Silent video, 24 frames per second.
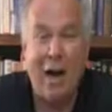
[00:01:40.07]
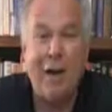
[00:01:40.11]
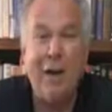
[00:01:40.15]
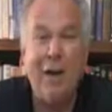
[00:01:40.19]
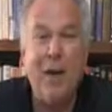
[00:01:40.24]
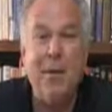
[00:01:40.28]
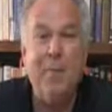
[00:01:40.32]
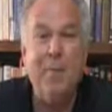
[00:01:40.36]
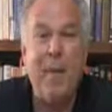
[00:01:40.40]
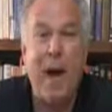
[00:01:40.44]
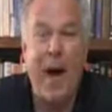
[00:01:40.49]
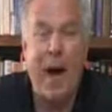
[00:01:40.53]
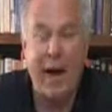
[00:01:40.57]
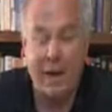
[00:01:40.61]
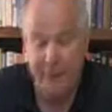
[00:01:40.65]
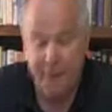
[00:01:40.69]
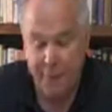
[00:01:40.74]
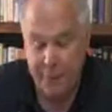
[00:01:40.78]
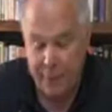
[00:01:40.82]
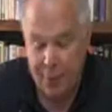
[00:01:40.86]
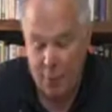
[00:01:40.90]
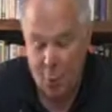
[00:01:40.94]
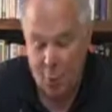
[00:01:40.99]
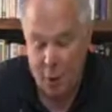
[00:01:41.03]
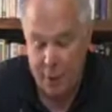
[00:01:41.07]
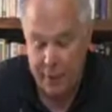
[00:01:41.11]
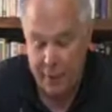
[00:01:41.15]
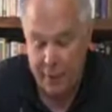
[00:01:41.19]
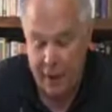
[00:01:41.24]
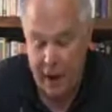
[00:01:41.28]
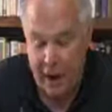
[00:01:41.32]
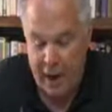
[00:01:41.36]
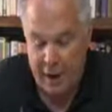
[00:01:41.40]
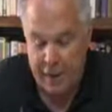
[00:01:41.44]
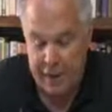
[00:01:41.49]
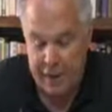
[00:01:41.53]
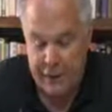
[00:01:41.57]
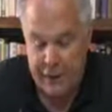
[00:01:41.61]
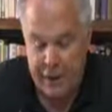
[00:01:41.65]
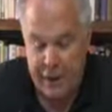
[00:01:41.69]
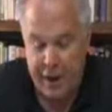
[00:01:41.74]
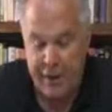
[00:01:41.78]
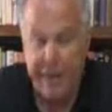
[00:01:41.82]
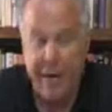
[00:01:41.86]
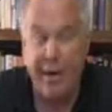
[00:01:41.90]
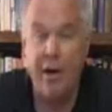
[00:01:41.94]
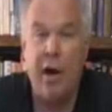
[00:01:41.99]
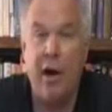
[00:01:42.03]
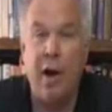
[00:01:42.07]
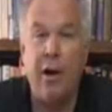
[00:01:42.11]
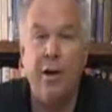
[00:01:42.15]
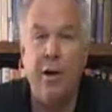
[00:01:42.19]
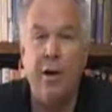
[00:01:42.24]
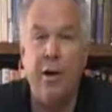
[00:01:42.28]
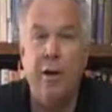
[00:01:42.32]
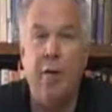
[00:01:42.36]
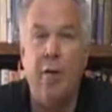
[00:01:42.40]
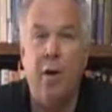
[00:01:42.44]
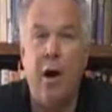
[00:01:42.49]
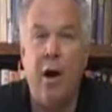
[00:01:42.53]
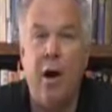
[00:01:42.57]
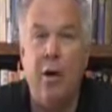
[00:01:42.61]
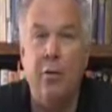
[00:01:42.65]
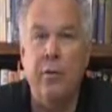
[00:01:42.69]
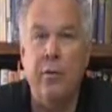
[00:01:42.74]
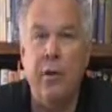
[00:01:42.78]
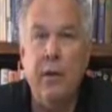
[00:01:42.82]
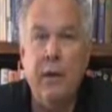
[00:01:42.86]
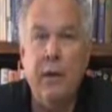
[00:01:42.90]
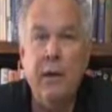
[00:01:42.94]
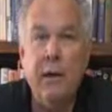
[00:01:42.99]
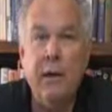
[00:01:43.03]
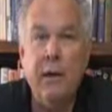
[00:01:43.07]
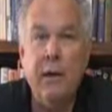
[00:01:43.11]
Good back and forth. The sharing on your own,